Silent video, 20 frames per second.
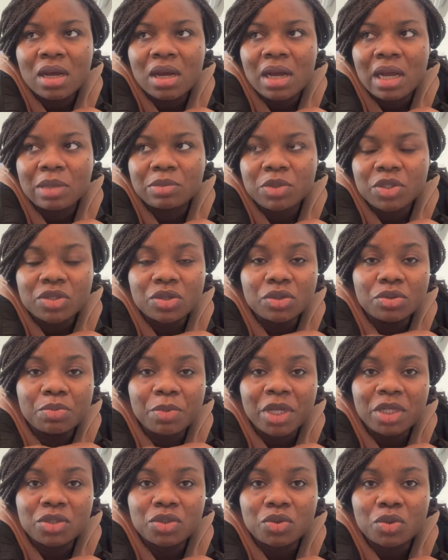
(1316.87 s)
i'm just gonna
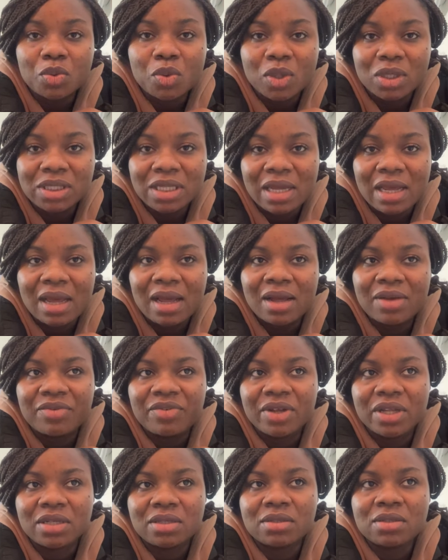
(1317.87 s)
make do what i have
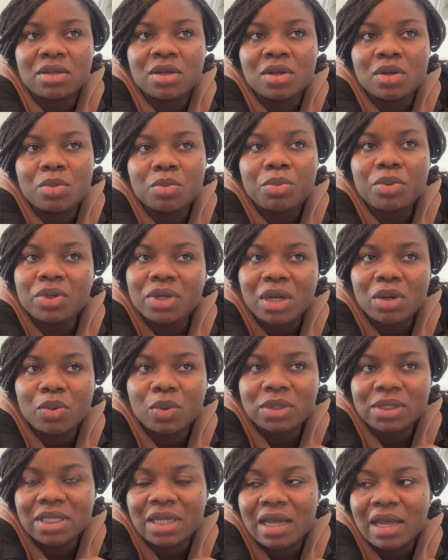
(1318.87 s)
and put out
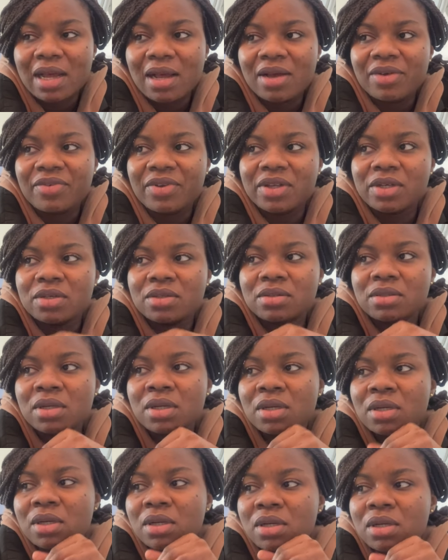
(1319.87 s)
what i have and
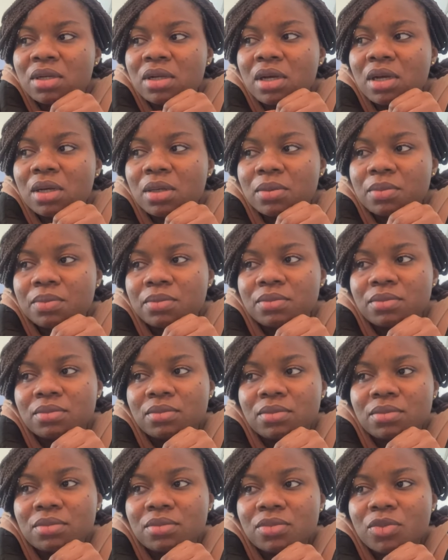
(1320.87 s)
um
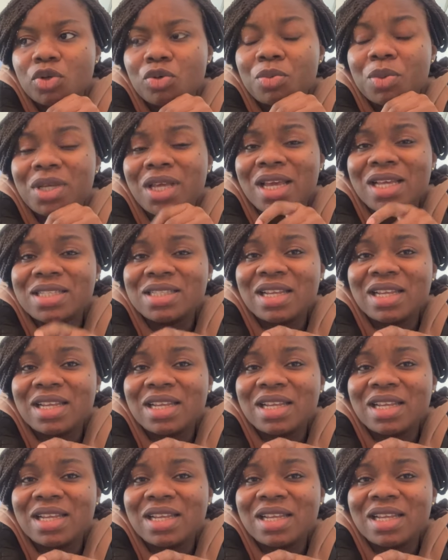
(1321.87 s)
hope you guys